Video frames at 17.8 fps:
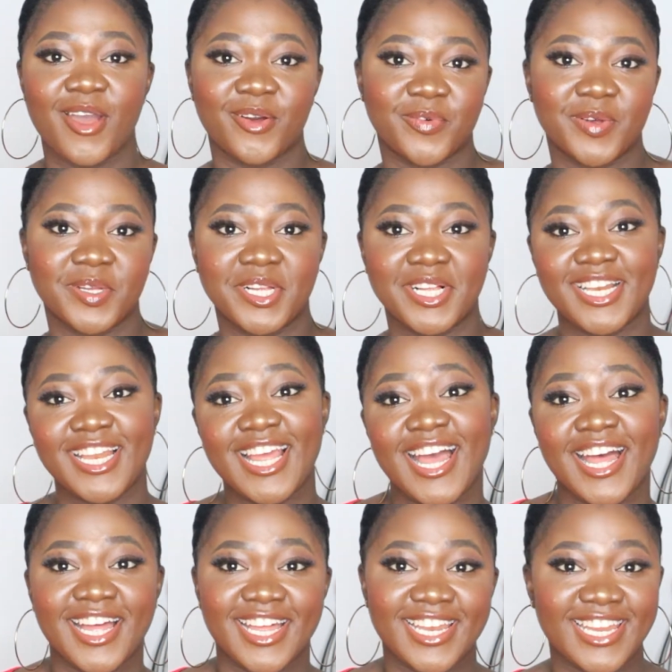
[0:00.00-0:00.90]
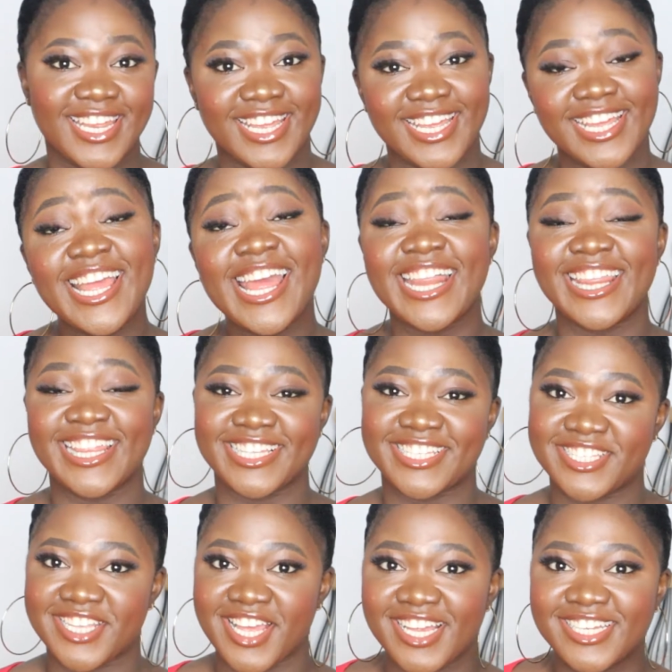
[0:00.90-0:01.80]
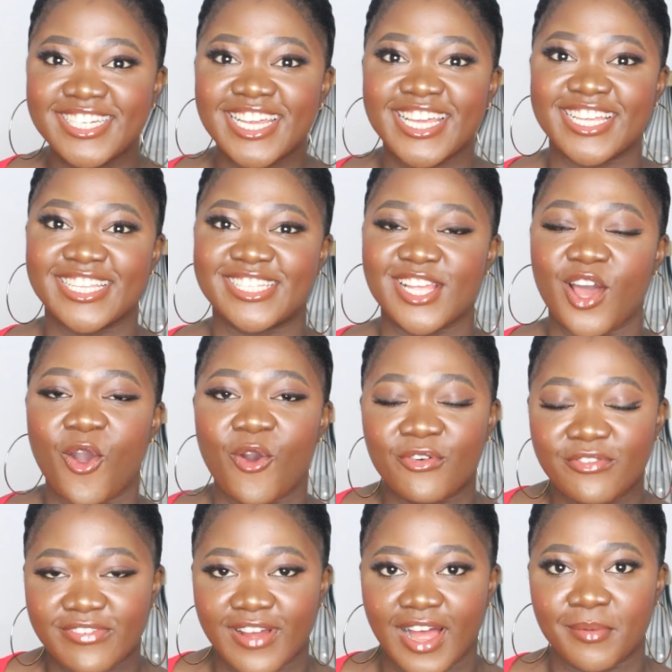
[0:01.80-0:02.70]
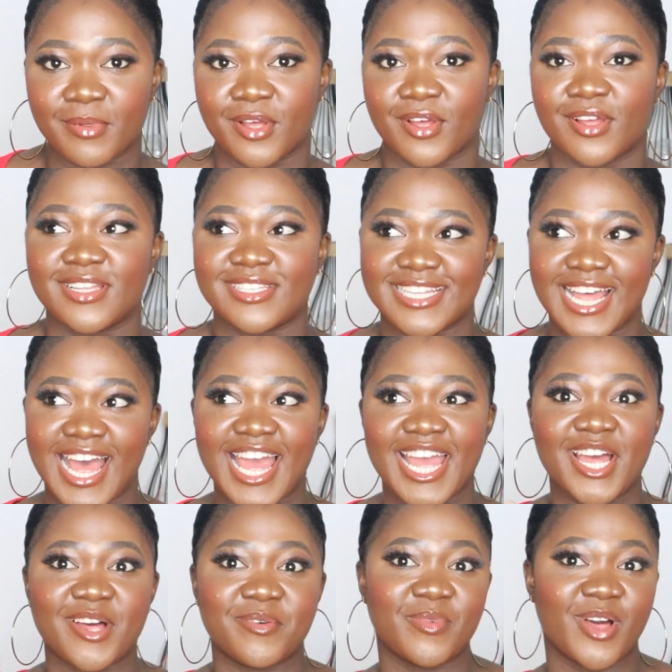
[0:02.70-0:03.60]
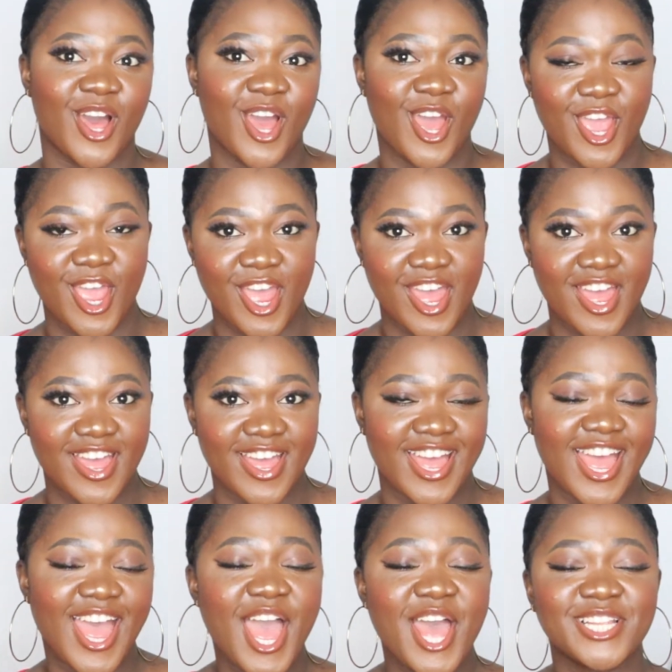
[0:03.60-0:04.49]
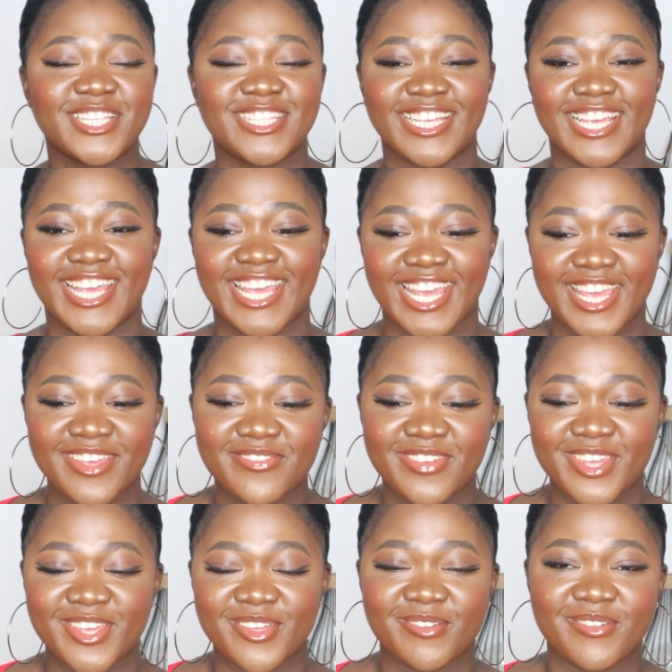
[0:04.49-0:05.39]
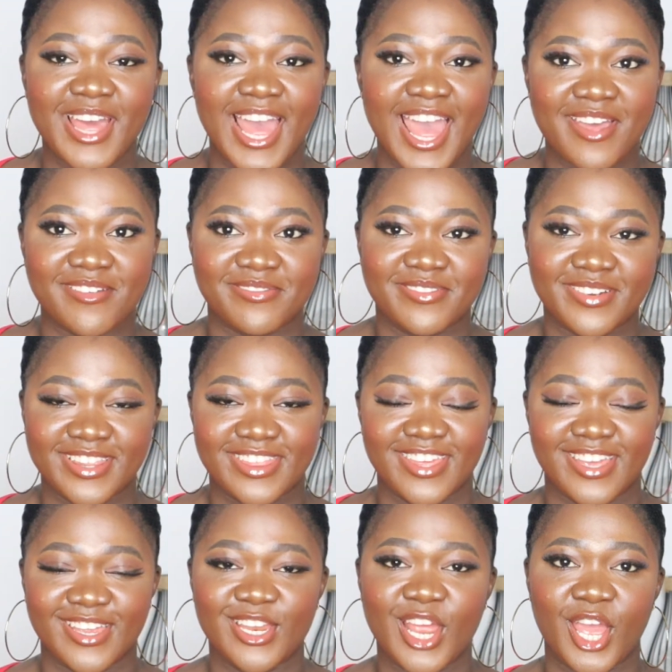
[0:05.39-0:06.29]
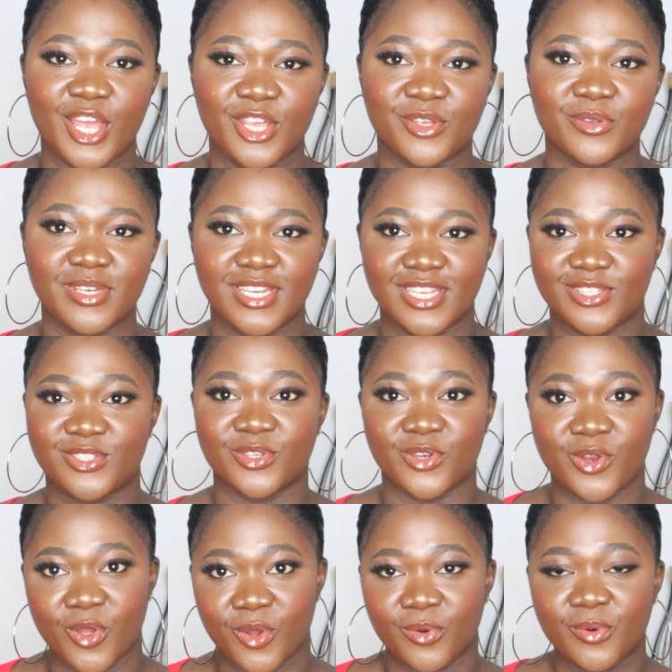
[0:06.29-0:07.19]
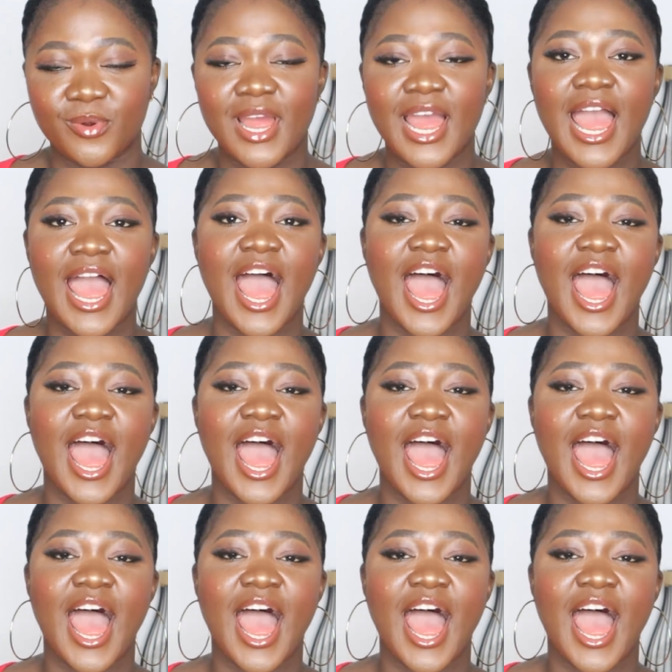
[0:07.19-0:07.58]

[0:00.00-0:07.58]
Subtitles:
Well, honey, the search is over because I am here to give you everything you need to know